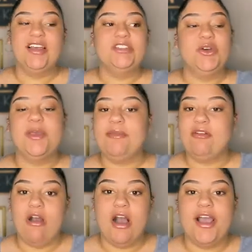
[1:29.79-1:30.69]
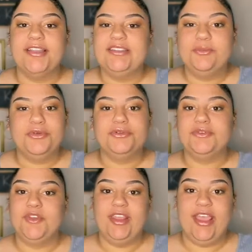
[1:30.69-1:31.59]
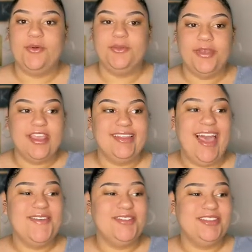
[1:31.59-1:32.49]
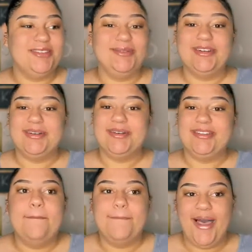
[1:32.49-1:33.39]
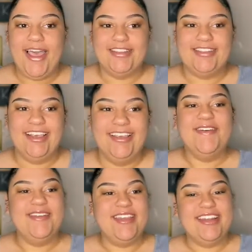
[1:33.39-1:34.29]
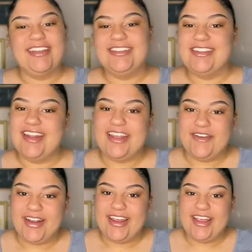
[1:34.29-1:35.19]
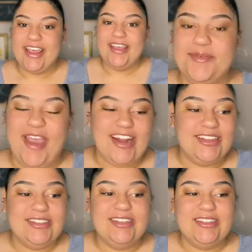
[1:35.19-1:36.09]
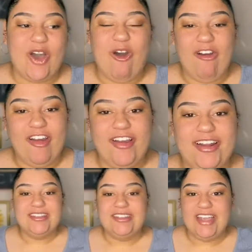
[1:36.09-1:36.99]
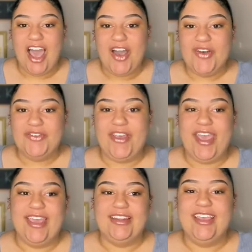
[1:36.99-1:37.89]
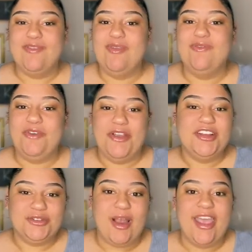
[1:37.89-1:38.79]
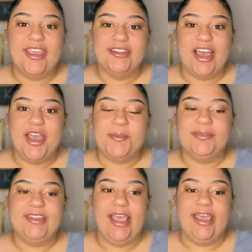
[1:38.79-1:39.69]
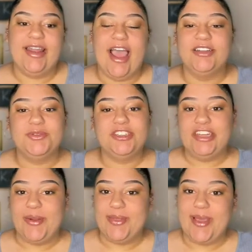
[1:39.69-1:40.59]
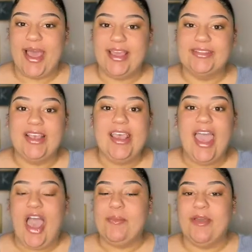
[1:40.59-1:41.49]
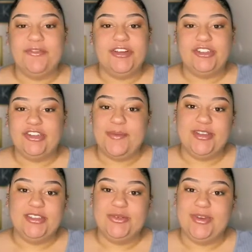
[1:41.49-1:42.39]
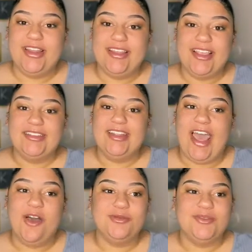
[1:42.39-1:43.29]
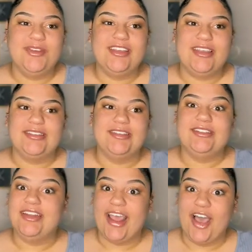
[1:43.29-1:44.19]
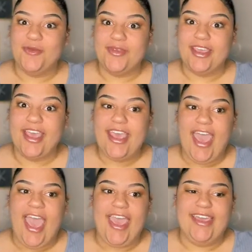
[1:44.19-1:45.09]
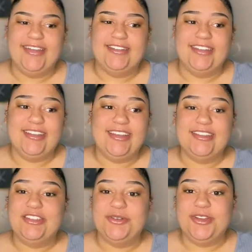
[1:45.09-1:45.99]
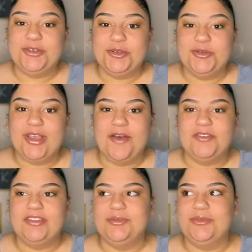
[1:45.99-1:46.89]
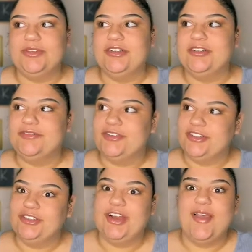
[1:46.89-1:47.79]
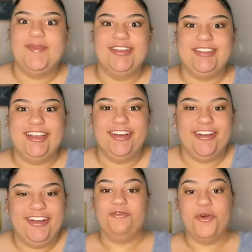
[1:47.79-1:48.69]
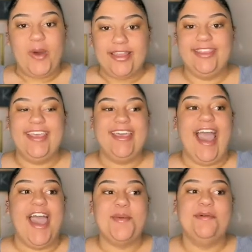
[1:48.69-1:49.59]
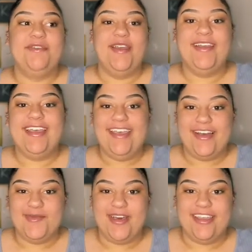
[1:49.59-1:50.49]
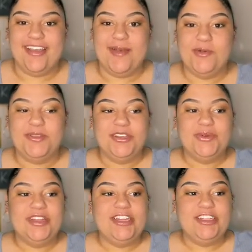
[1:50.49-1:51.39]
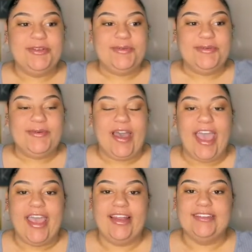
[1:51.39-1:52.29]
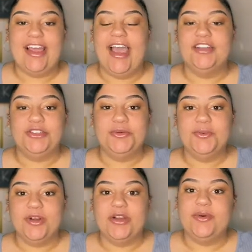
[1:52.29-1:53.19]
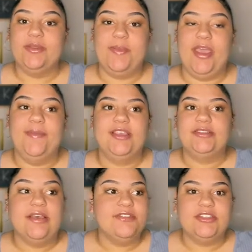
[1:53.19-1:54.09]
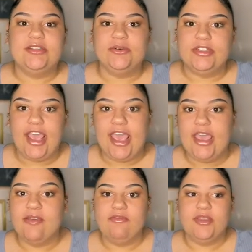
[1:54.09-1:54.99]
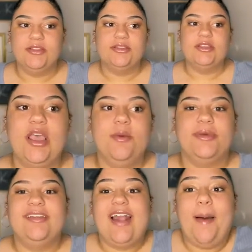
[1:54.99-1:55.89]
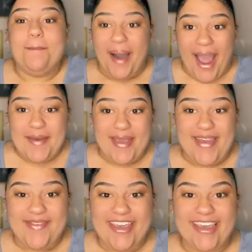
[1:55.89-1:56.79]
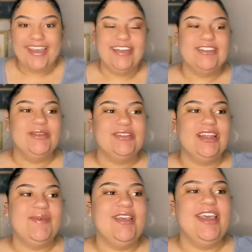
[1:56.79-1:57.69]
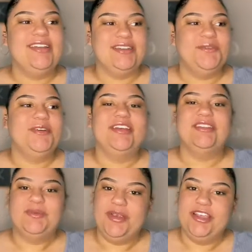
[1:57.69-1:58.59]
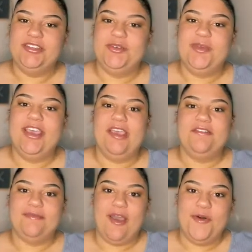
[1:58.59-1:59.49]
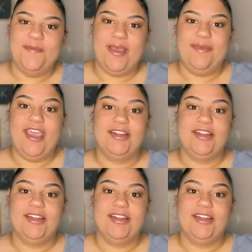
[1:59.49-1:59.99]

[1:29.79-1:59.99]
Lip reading: Don't get me wrong, it's a beautiful thing. We're bringing life into the world, but when you get down to the nitty-gritty, pregnancy is hard, it's tough, and it can be very trying at times. And I just want to share with you guys how my first trimester went, things that helped me, things that didn't help me, and things that you can do to have a smoother first trimester. For one thing, I am a very young mother. I'm only 22, and I do work with babies every single day, infants, but they're not my baby. So it's gonna be a different experience for me caring for my own baby.